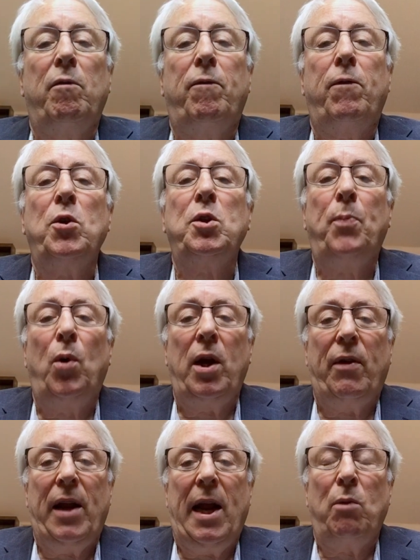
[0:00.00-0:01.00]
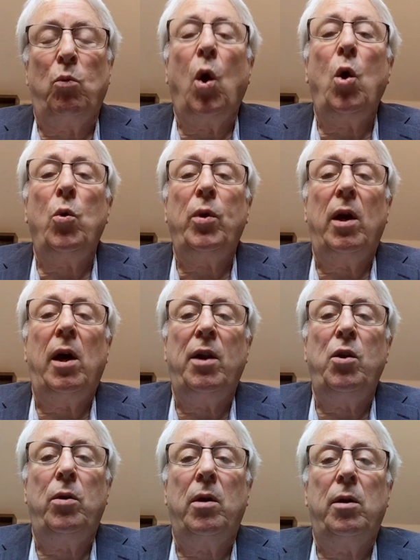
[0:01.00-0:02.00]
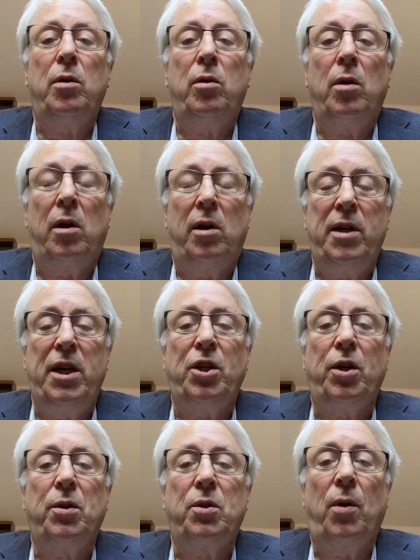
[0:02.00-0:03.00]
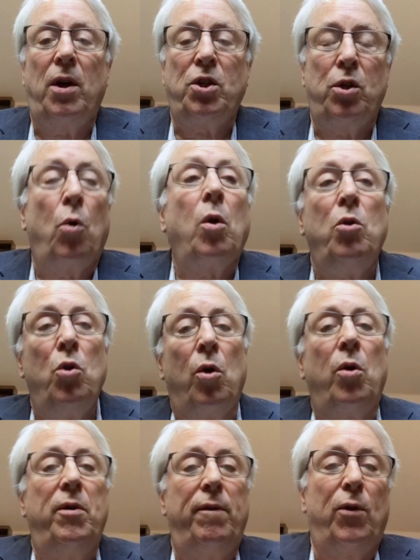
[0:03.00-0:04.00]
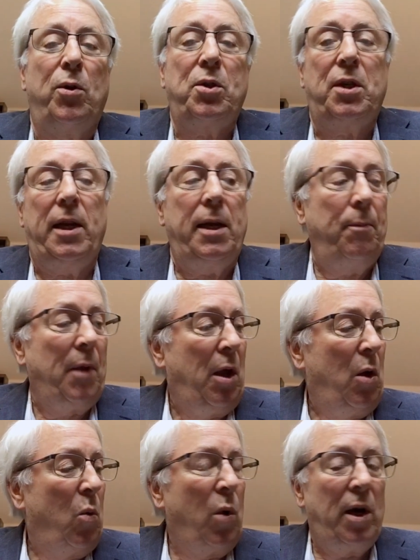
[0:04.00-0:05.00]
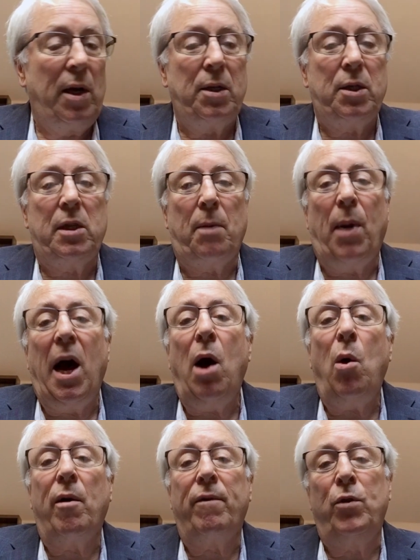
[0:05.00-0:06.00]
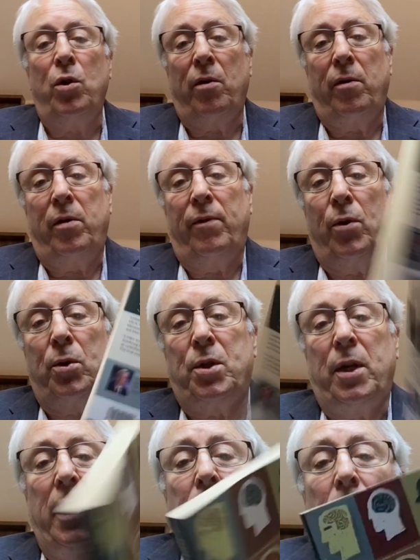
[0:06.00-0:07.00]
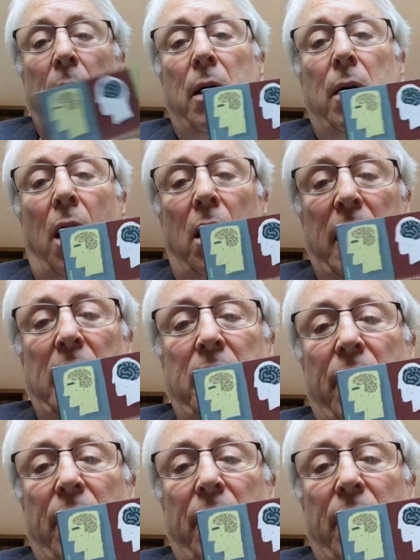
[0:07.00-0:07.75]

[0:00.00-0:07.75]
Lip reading: first book that I wrote on niche construction or neurodiversity was The Power of Neurodiversity. I'll get to